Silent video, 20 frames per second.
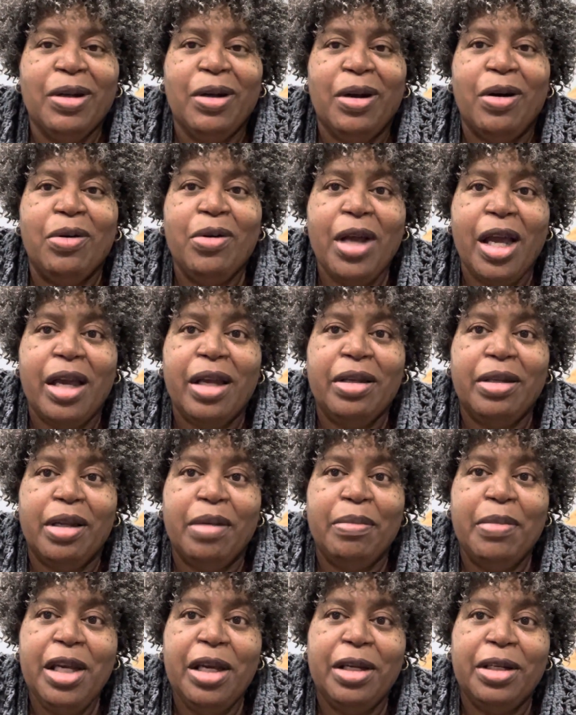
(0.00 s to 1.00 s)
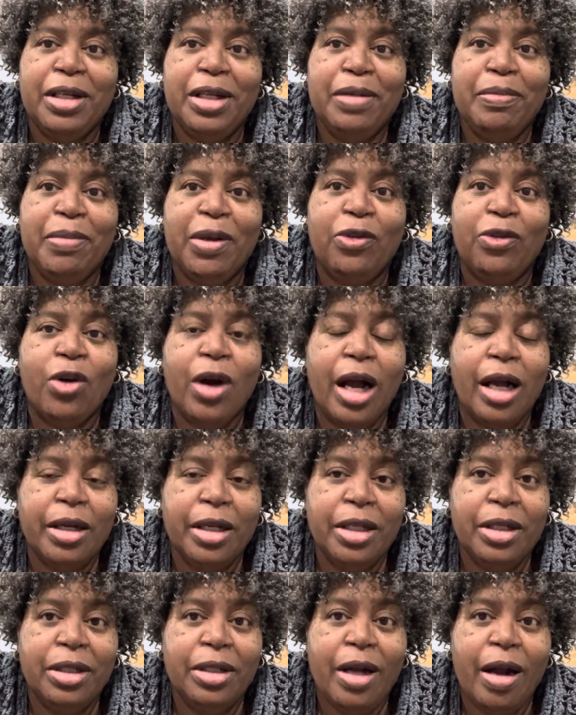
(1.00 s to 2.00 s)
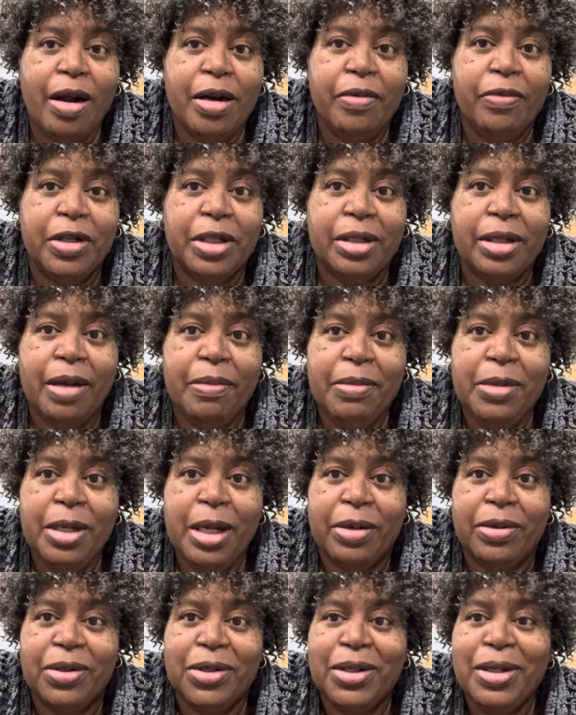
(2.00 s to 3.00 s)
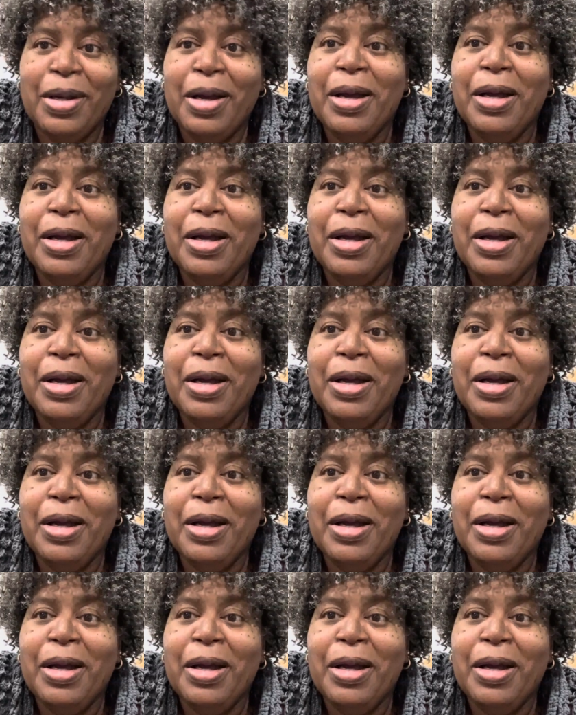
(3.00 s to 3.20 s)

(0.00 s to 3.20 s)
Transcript: Okay, let me end it before I get started with something else.